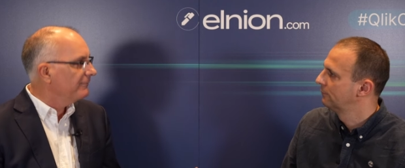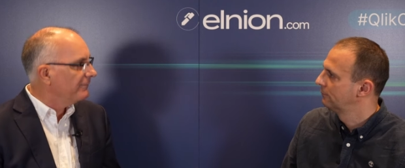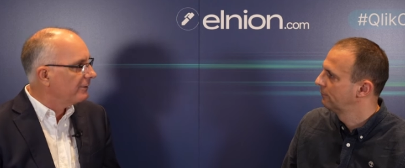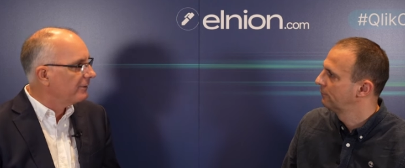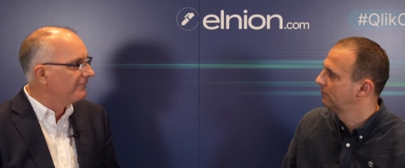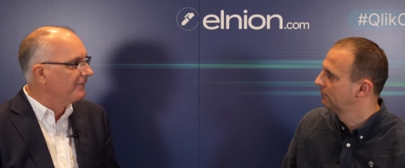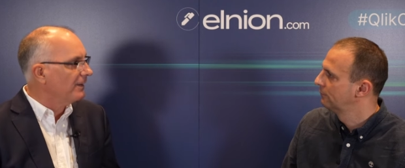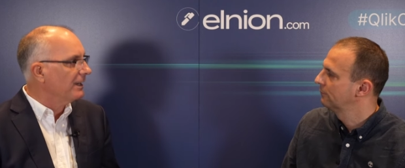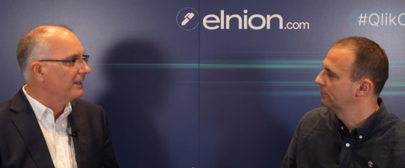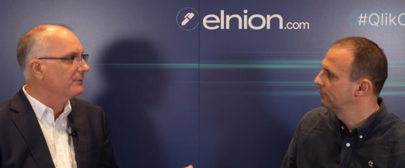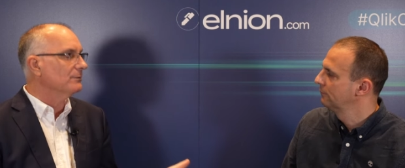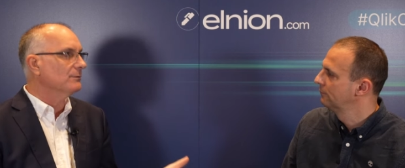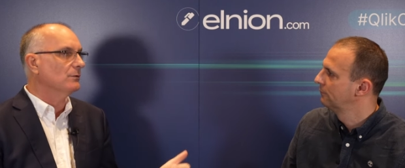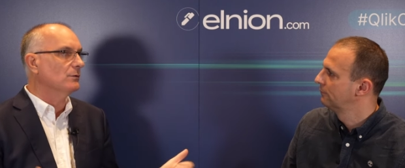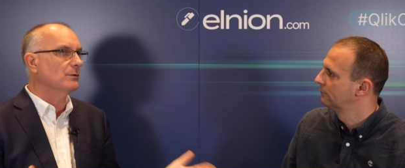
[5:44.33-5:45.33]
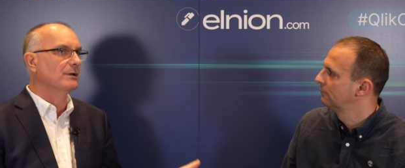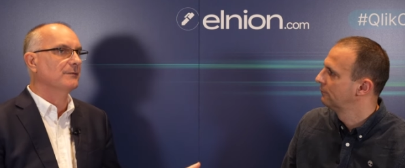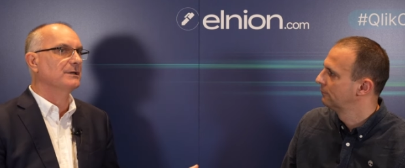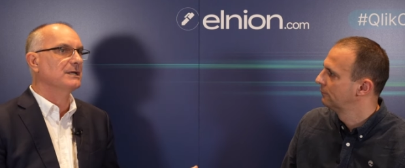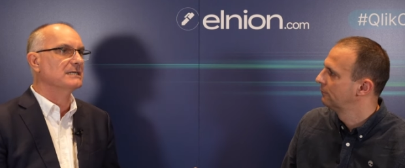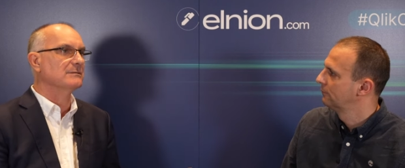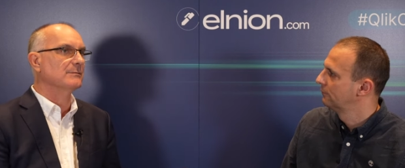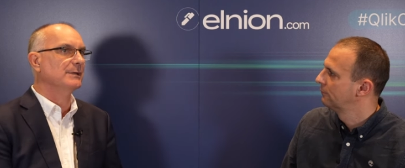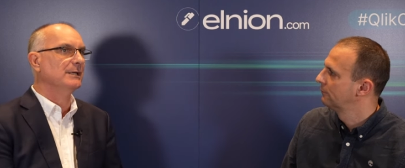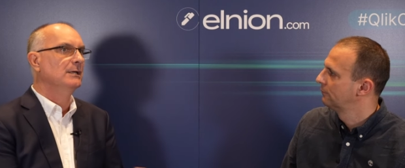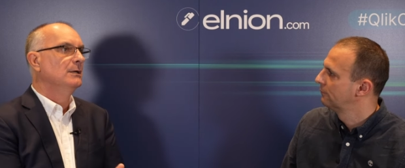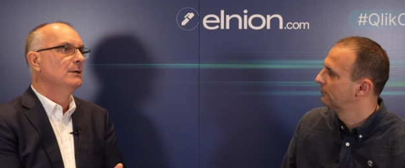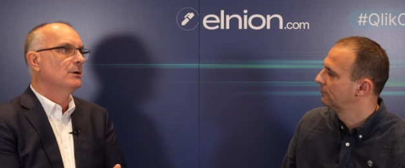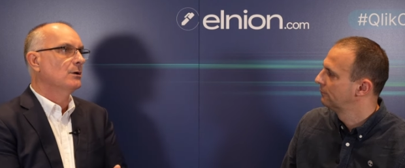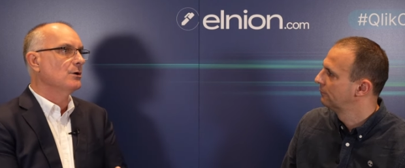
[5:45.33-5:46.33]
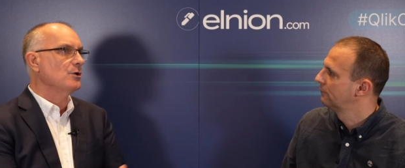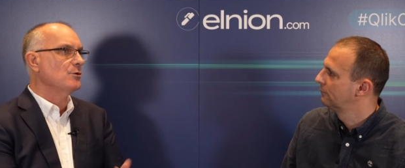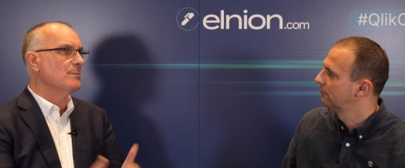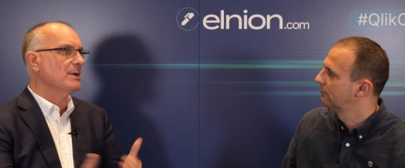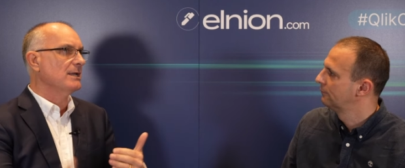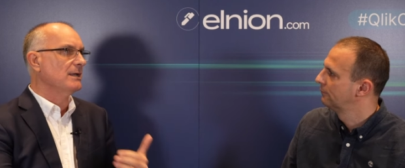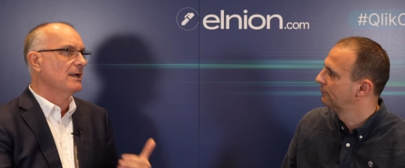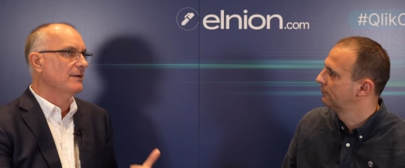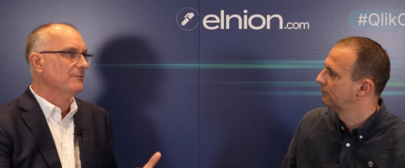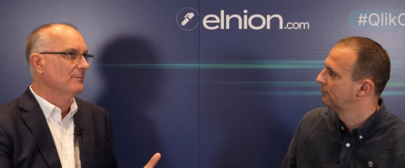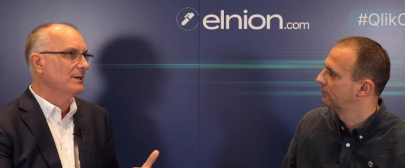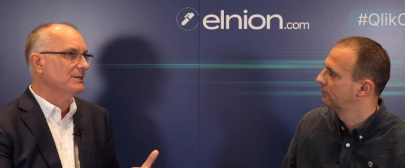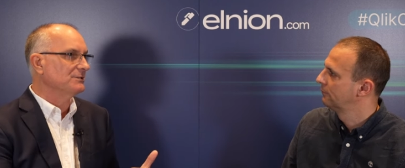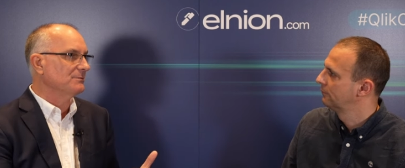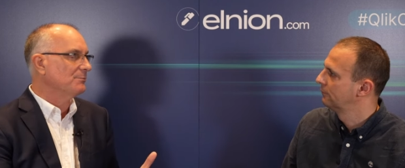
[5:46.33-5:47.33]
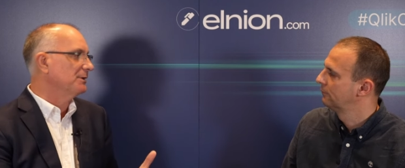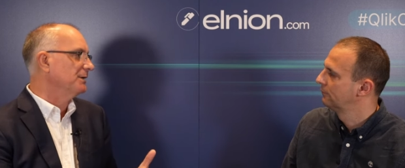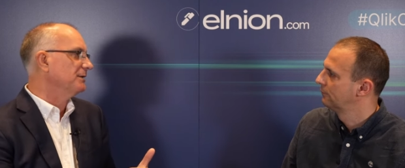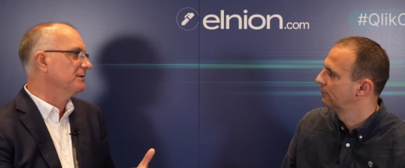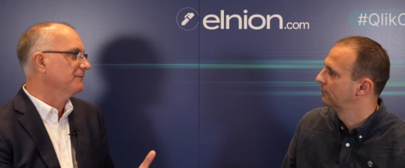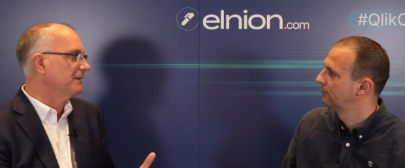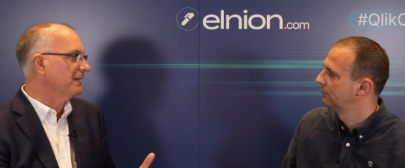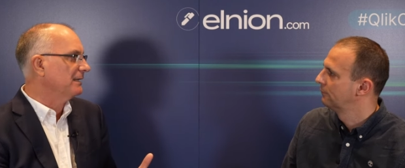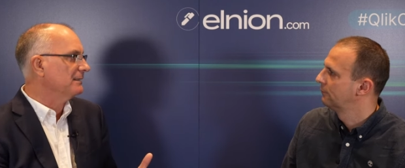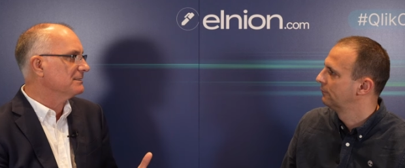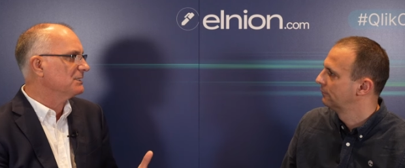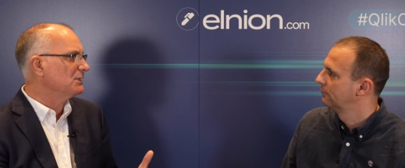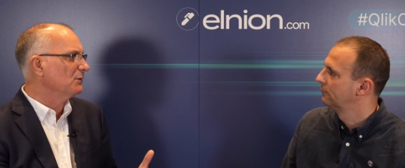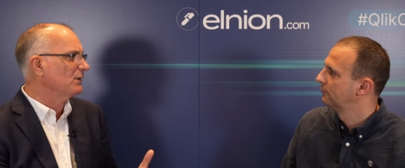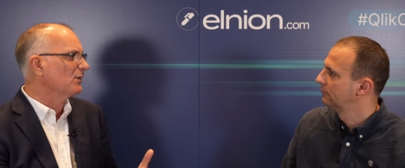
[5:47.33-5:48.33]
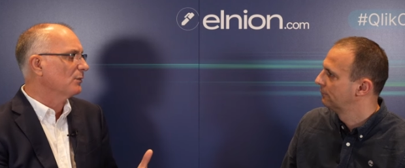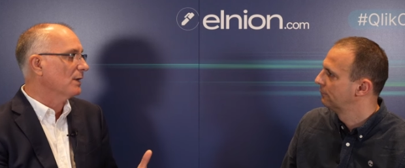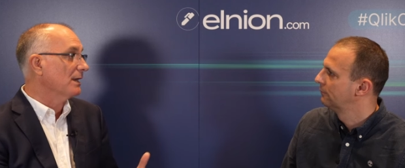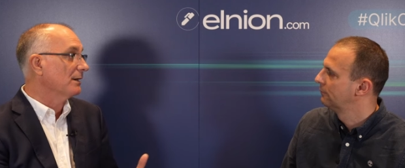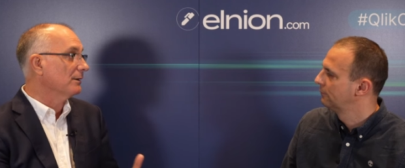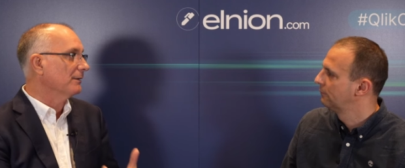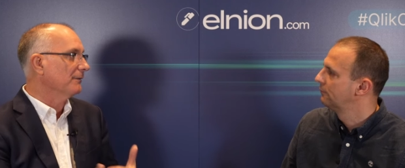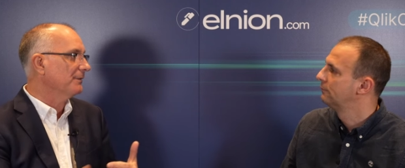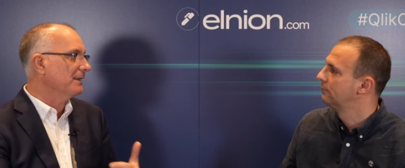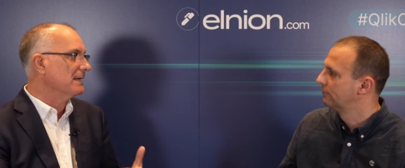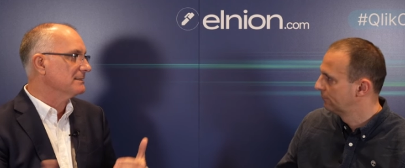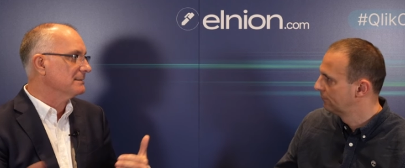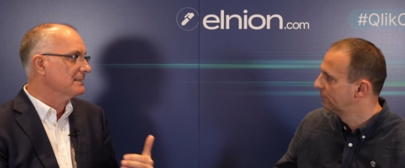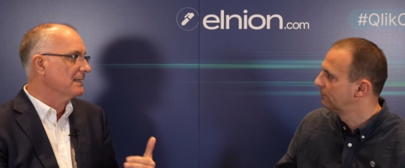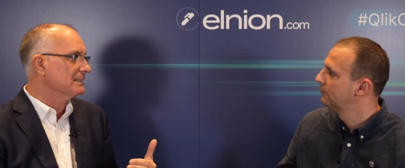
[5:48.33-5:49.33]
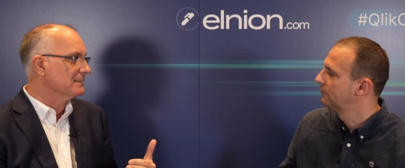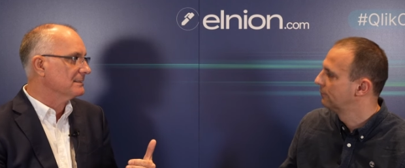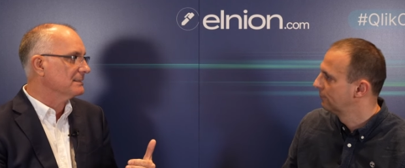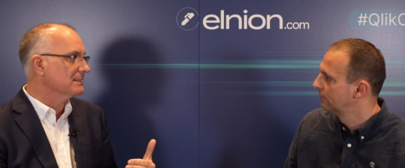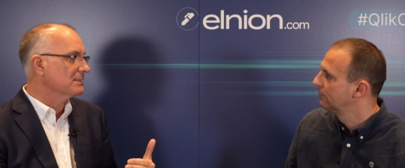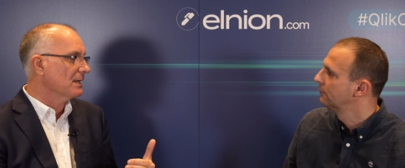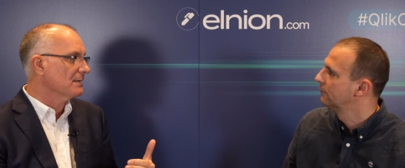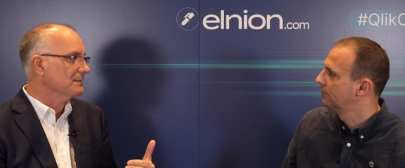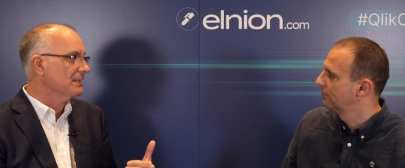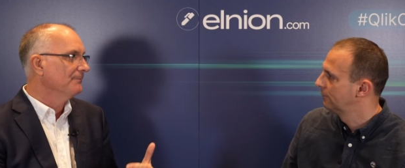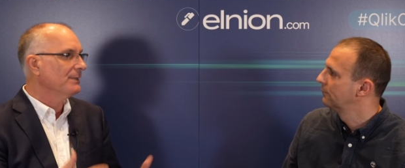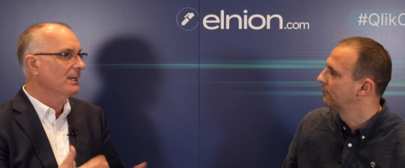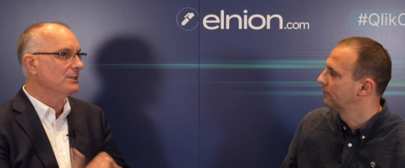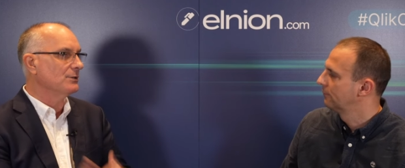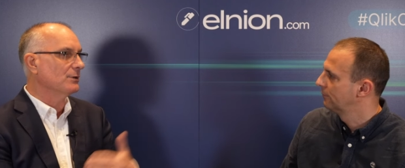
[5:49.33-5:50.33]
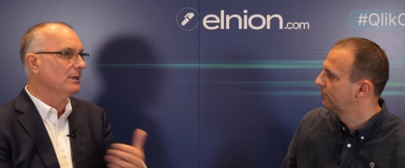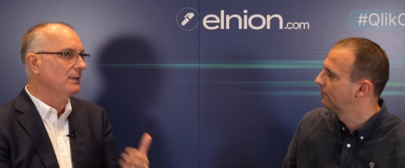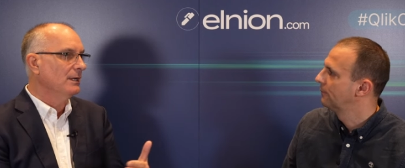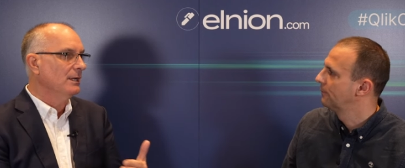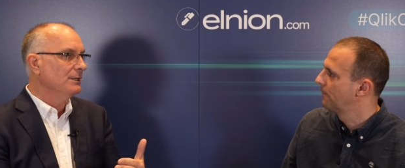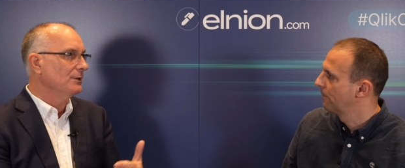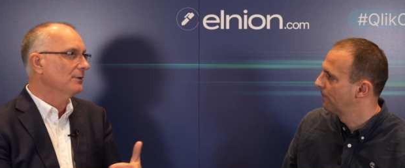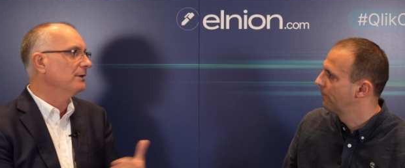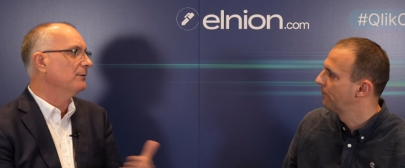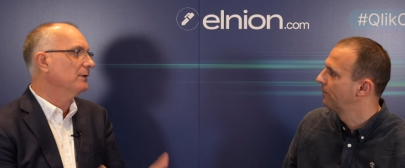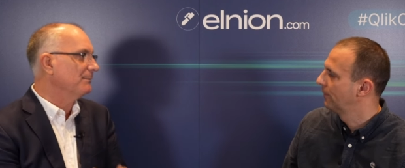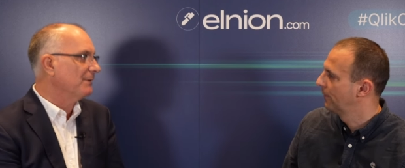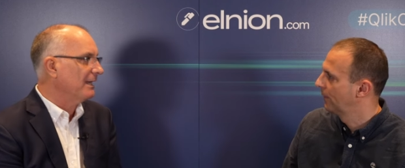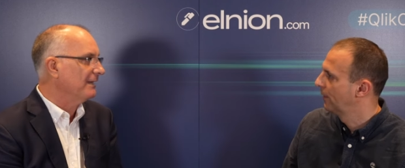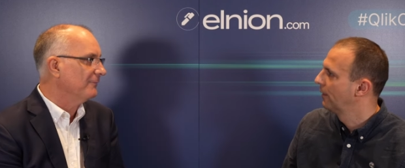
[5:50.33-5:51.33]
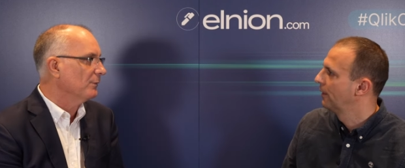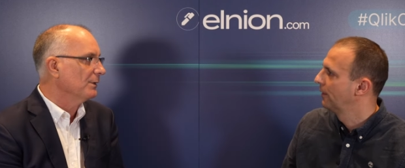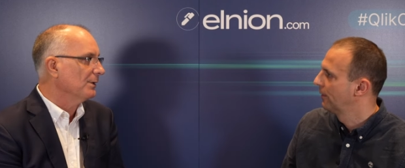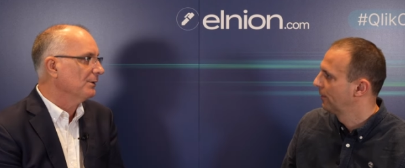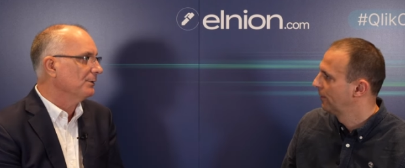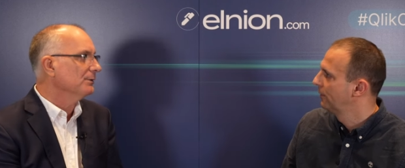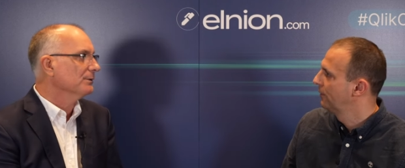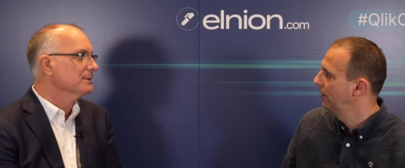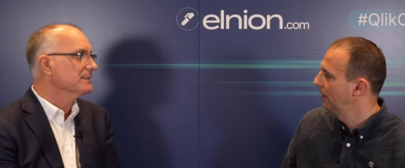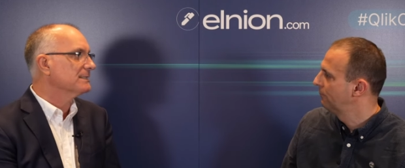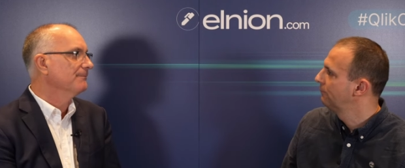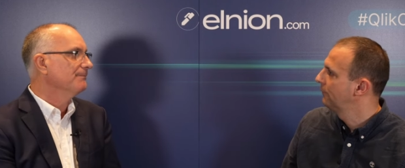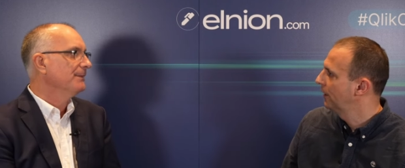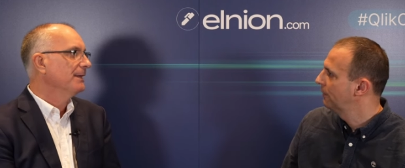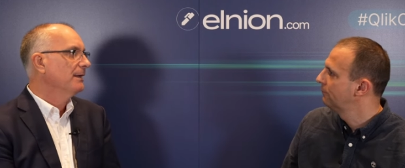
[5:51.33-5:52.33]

Speaker 1: verified or, or whatever the case may be. Or you may have a bunch of predictive analysis you want to run on it thousands, thousands of times, and you're, you're only really paying for what you use.